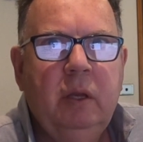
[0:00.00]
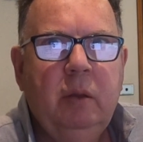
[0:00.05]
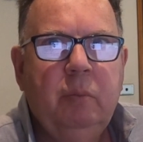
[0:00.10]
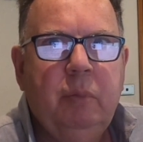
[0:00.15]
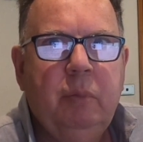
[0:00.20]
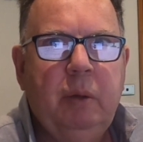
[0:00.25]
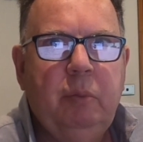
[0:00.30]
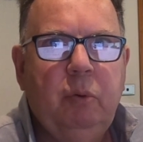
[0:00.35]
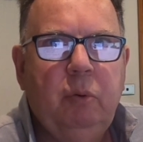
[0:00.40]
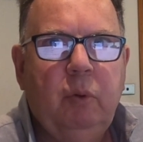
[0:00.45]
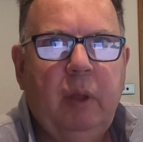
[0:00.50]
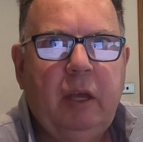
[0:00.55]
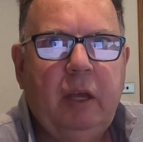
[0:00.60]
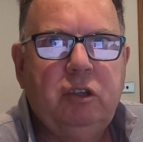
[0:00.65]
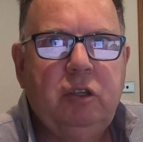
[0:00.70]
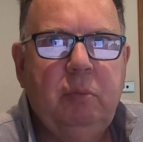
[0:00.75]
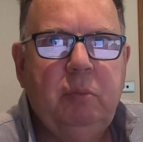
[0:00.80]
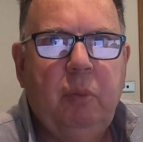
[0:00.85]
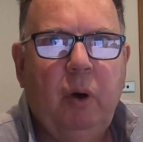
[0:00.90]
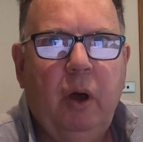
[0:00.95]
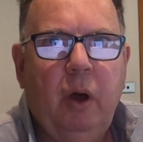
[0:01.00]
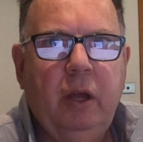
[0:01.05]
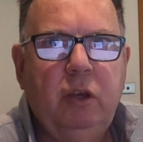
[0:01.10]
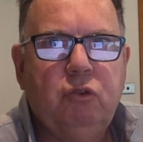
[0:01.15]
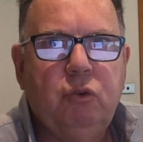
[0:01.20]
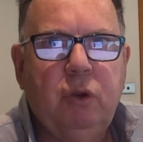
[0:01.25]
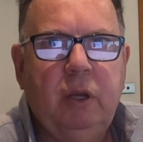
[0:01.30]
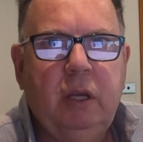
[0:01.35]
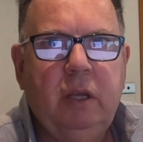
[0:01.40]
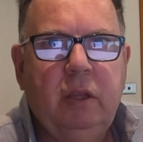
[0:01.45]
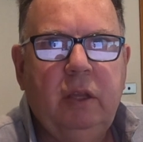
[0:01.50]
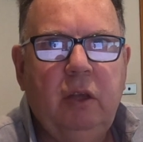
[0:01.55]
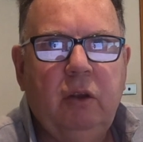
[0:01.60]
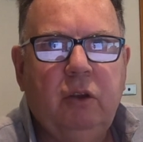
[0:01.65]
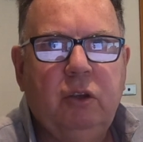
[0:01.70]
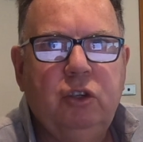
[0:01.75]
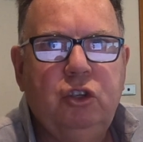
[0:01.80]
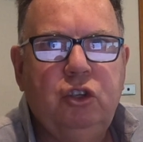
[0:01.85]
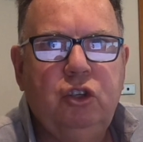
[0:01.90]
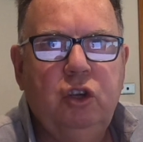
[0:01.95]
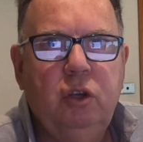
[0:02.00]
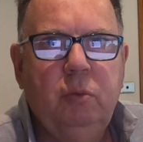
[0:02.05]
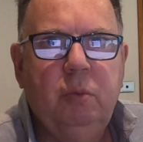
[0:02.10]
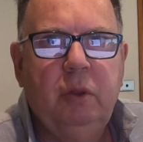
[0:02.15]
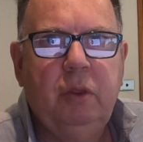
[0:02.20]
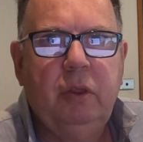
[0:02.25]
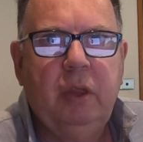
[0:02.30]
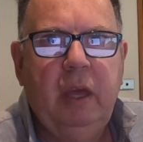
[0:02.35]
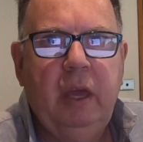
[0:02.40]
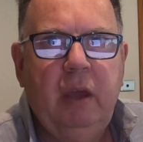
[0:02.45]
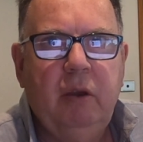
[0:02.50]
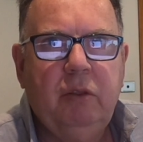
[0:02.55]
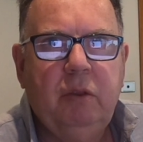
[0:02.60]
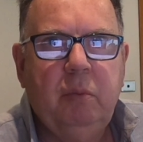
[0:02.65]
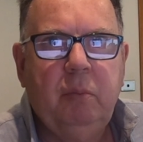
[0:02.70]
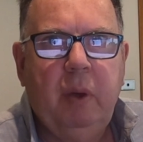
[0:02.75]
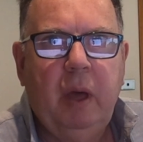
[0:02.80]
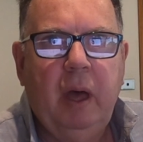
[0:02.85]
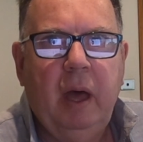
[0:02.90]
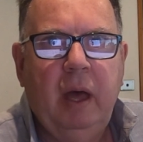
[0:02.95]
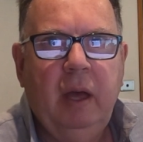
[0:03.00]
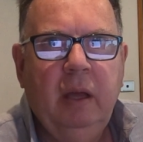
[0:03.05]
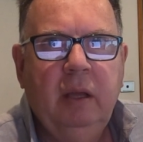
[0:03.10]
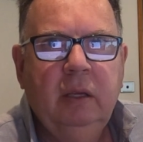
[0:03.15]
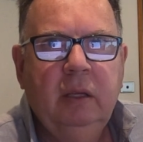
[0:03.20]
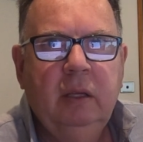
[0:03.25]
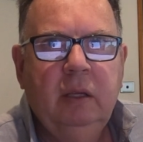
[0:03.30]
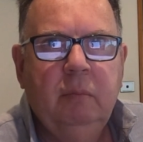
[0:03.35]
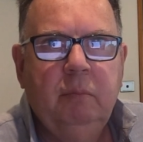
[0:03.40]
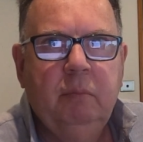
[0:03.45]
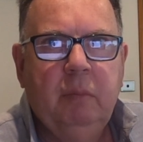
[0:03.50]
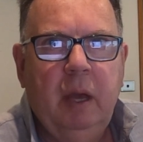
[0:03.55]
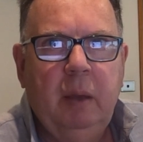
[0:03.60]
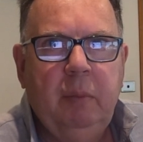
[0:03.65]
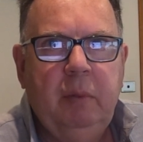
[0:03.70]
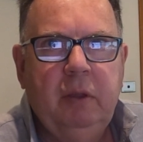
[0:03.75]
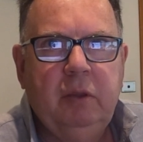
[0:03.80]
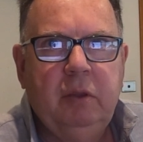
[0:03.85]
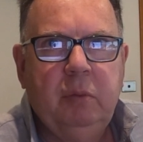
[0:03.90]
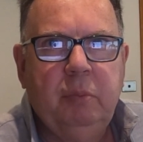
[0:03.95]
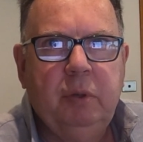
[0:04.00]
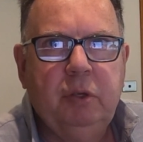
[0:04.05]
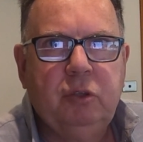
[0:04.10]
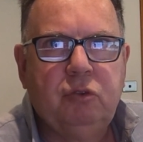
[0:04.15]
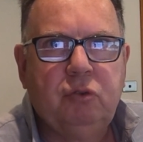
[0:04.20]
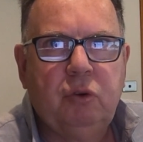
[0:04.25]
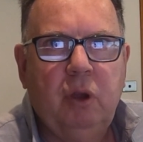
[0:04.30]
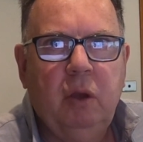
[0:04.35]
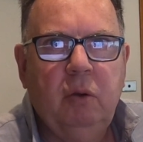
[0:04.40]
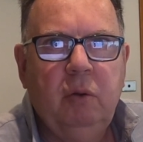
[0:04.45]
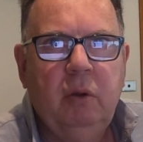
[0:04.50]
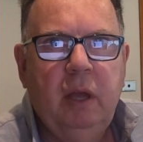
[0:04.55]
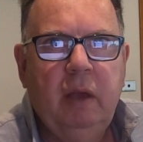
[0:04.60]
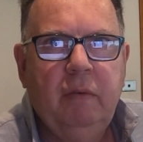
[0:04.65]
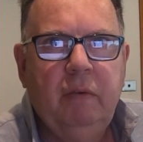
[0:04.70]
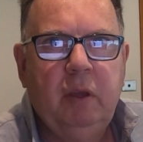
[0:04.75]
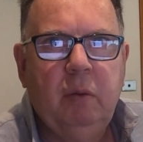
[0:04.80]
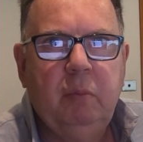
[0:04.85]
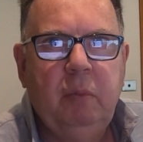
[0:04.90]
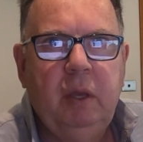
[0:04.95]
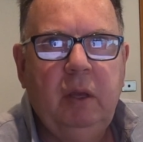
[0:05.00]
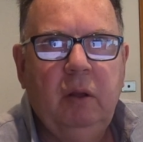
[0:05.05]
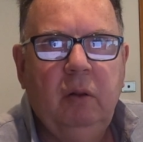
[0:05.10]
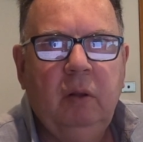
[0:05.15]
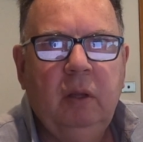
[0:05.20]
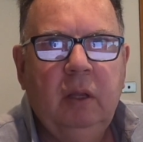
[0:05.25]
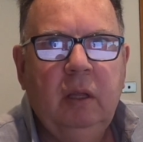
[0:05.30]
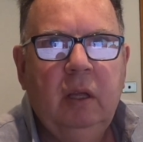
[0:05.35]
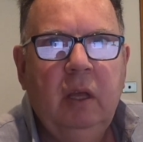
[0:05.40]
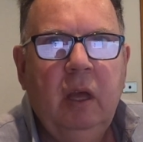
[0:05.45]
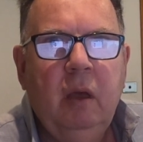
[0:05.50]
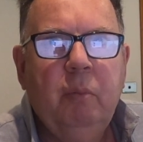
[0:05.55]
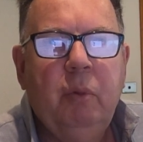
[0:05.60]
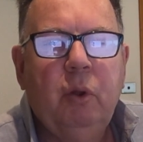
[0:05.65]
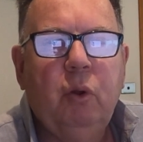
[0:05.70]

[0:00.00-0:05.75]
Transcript: people will actually buy a drink and they'll consume it there at the bar, maybe at the bistro, having a meal, but